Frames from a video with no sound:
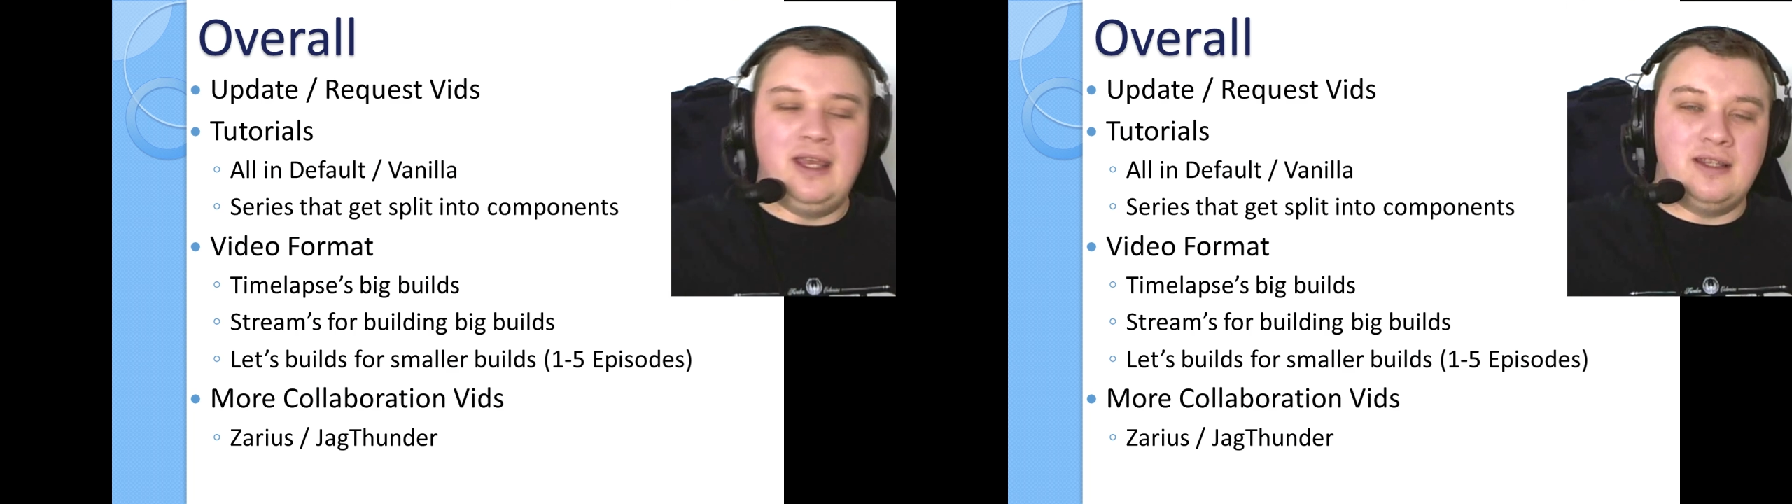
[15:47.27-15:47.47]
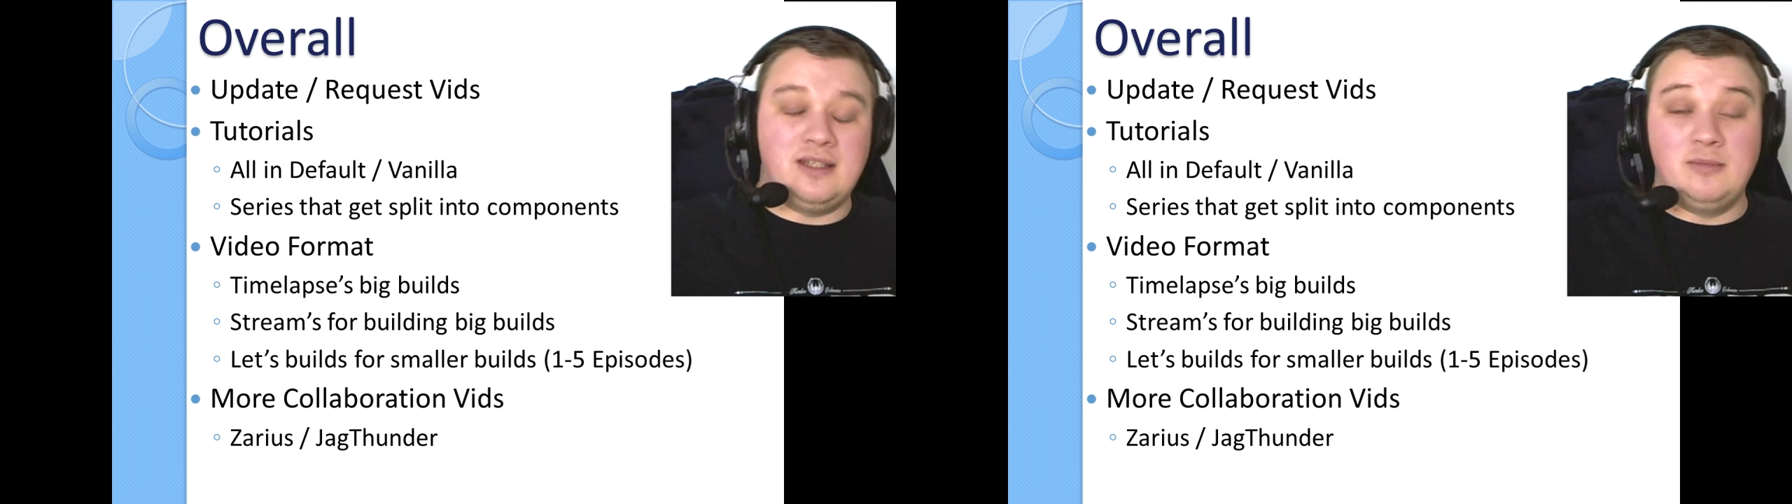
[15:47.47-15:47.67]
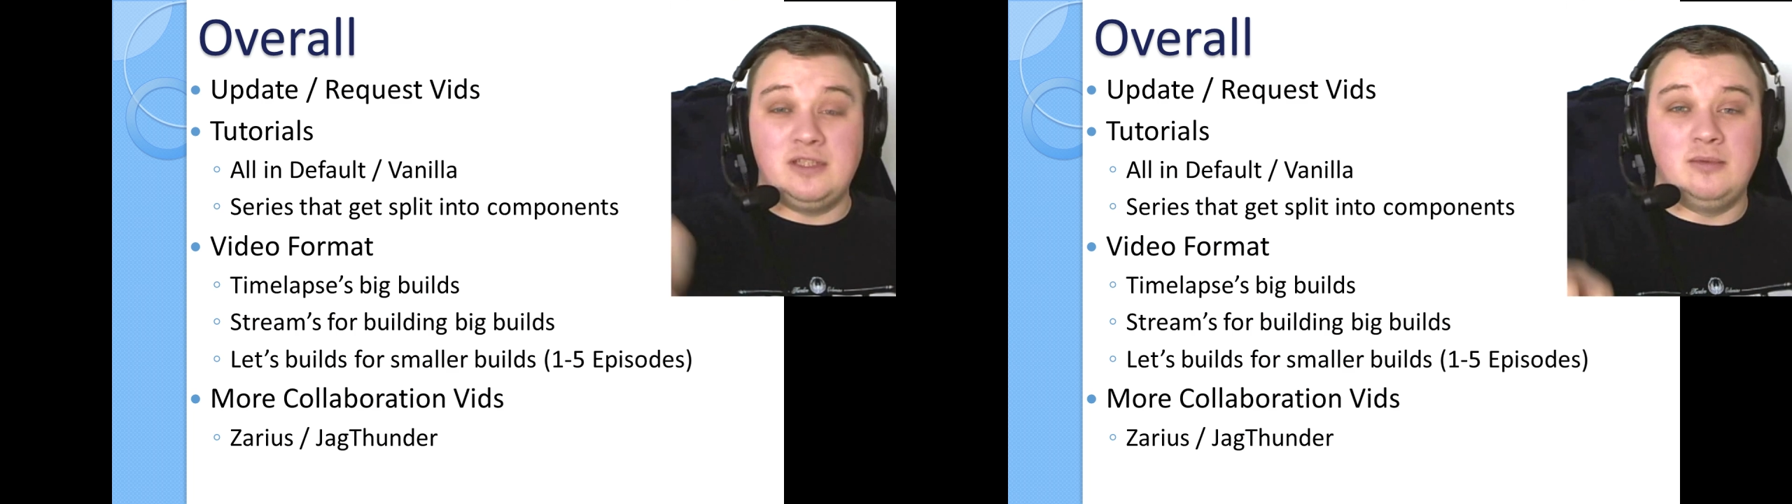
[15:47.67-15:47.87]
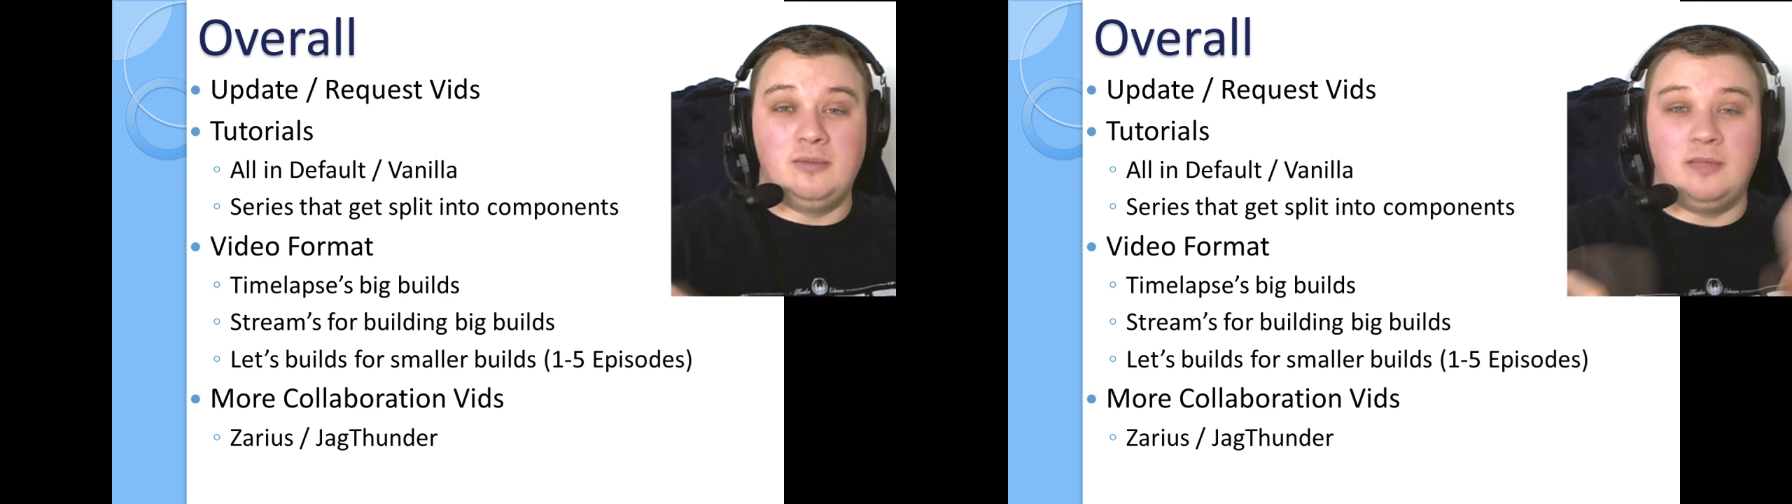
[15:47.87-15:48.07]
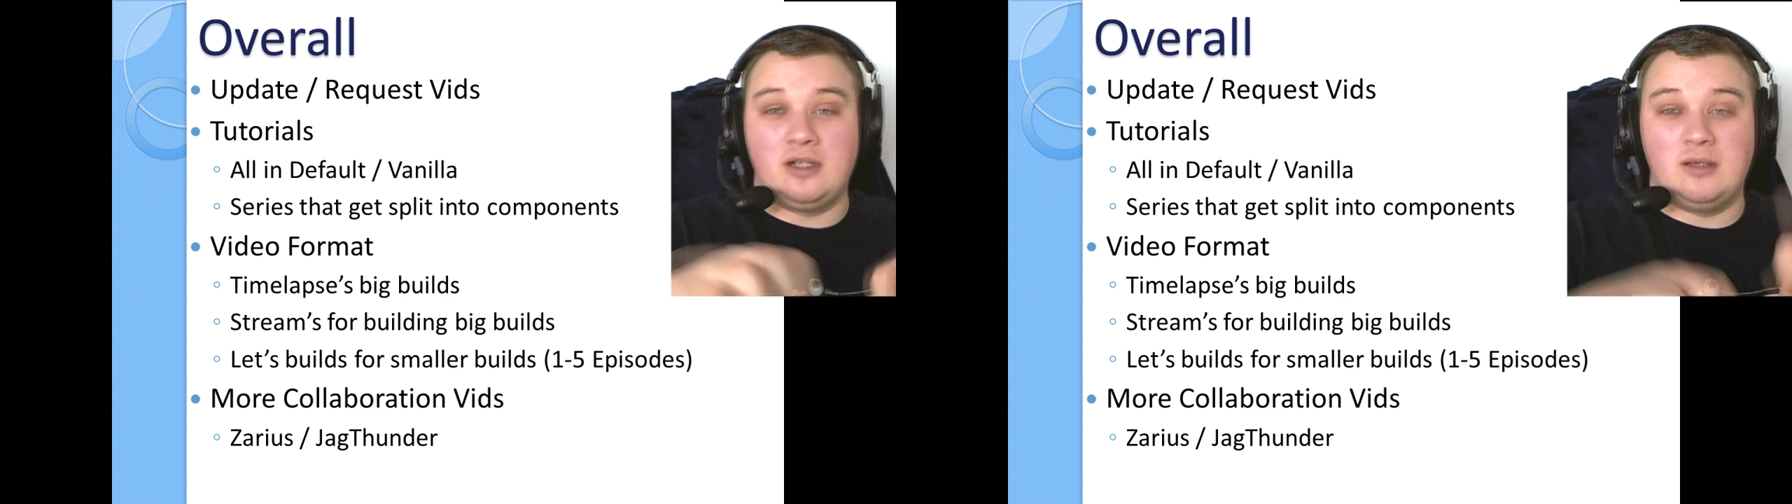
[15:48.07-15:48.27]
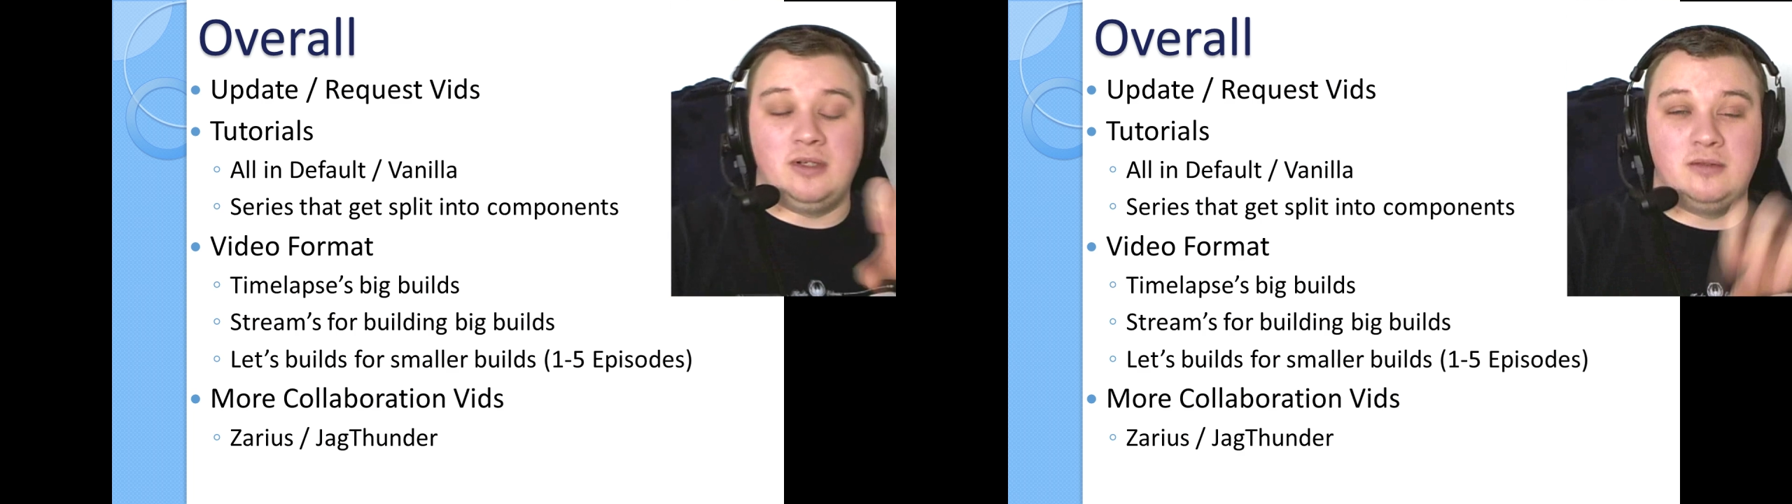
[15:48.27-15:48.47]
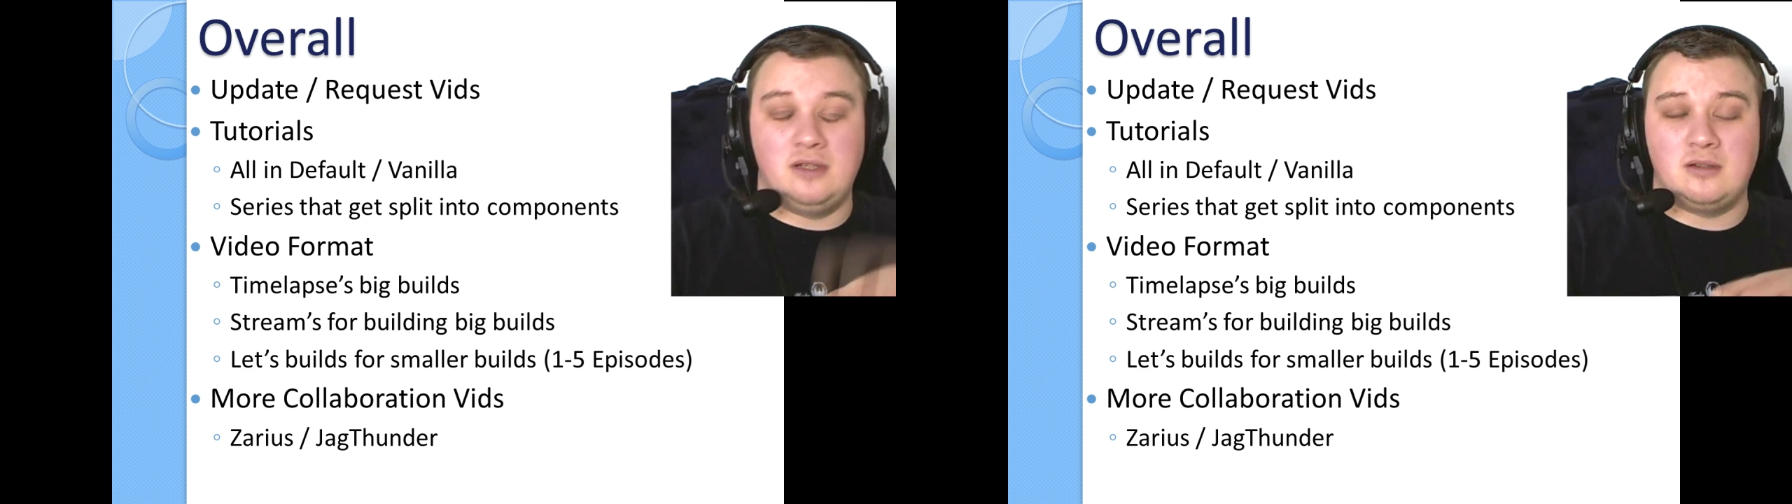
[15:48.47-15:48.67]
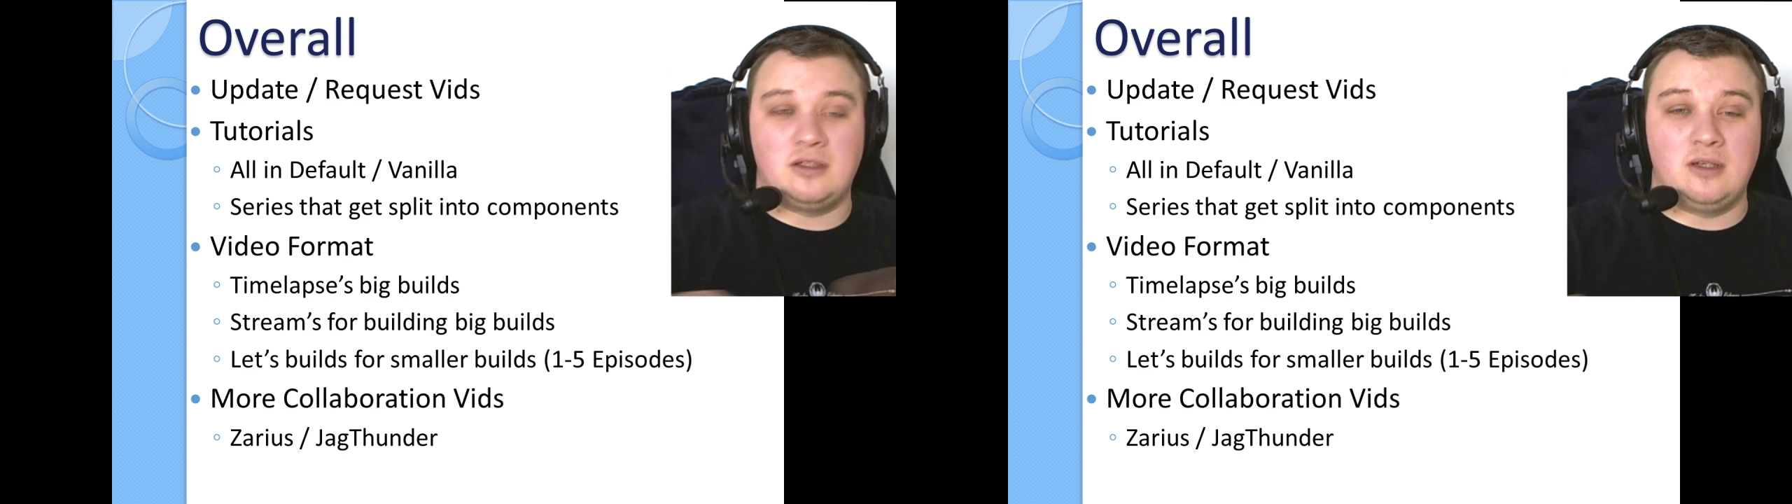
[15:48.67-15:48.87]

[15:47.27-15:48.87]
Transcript: Some of them are coming, you know,